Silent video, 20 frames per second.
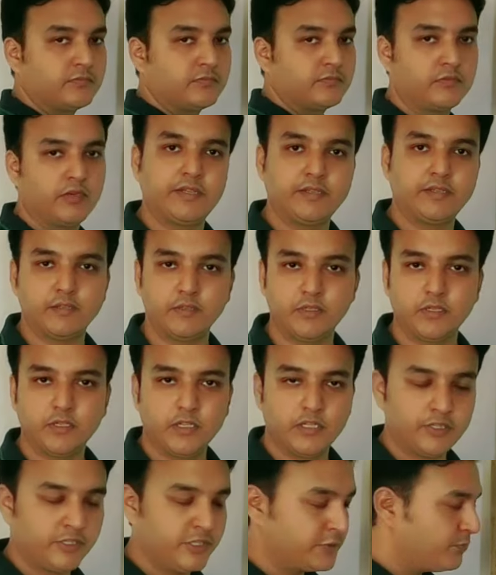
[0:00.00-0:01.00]
Right?
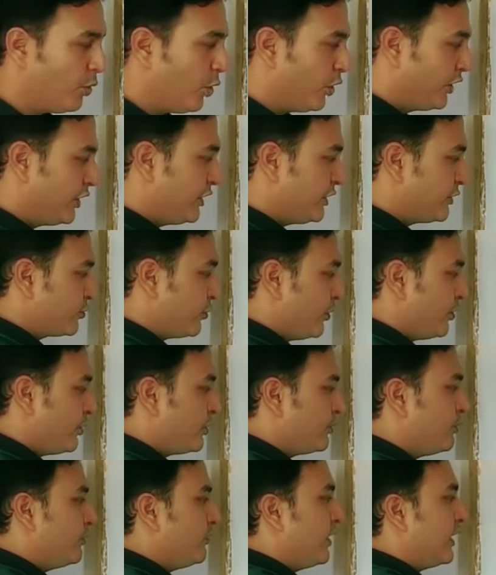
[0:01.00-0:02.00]
This body is going to
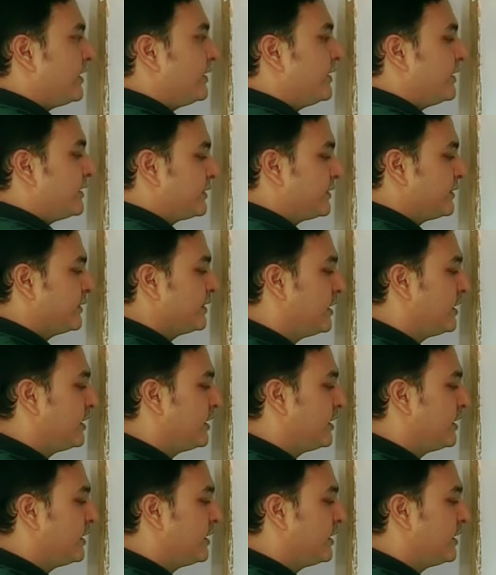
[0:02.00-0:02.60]
move like this.